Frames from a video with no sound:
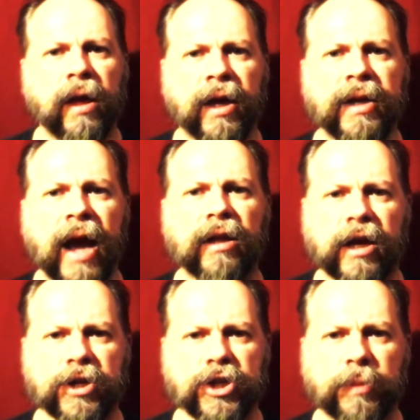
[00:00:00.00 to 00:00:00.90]
and
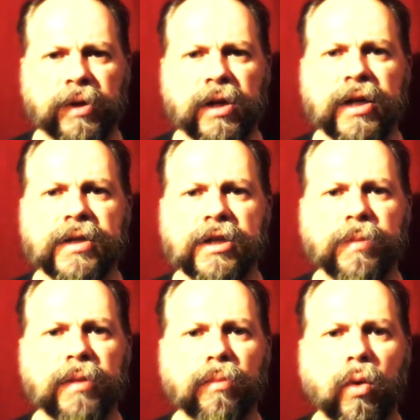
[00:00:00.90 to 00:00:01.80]
allyship needs to
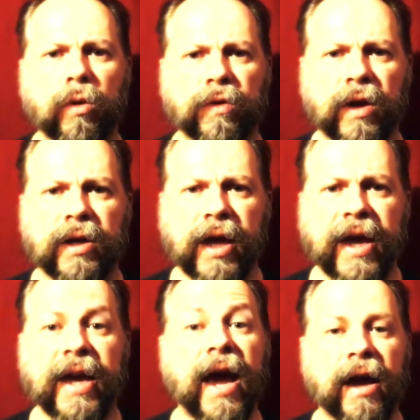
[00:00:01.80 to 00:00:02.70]
be more than
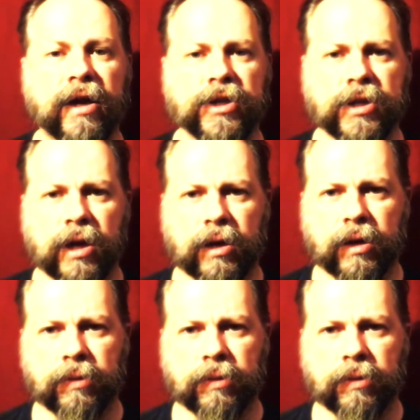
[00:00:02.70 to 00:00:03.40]
a hashtag.